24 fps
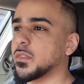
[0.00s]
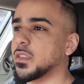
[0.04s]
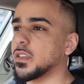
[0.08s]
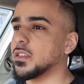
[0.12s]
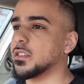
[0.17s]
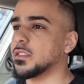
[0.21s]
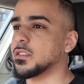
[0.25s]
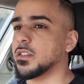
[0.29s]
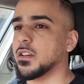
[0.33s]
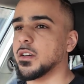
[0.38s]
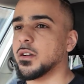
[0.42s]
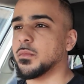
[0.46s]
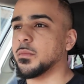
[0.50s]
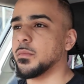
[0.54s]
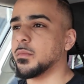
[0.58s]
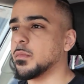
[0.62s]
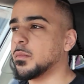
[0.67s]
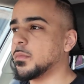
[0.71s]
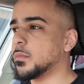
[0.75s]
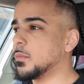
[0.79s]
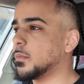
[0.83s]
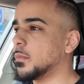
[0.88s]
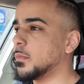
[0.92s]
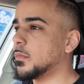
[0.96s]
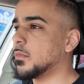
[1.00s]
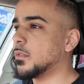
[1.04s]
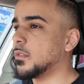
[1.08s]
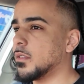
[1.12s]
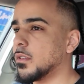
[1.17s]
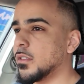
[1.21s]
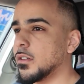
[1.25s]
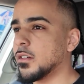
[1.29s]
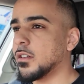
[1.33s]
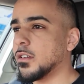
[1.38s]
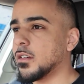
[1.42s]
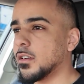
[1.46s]
Is
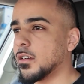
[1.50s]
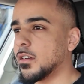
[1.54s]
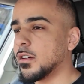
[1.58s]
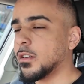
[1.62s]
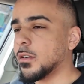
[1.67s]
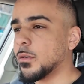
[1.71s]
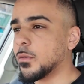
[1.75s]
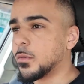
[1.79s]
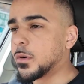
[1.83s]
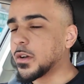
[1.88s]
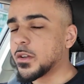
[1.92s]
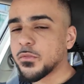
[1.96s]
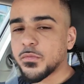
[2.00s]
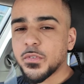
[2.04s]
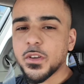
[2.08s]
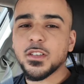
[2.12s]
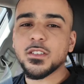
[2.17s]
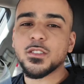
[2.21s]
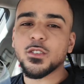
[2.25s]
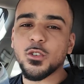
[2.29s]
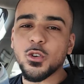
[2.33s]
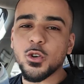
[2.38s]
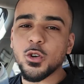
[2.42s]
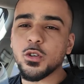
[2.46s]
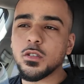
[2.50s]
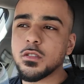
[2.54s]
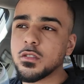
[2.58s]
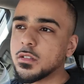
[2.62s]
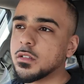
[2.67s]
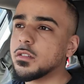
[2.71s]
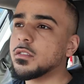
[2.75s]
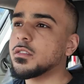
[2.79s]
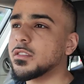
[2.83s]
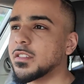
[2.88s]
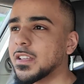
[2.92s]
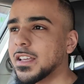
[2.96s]
when things are good,
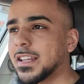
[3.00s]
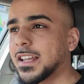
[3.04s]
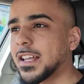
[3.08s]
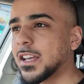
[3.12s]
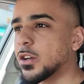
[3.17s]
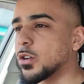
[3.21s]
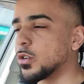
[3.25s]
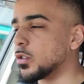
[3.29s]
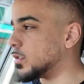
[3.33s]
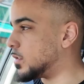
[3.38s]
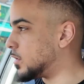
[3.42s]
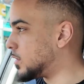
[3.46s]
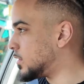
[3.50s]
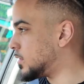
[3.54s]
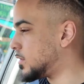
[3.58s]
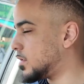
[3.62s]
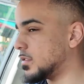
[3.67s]
say they're good.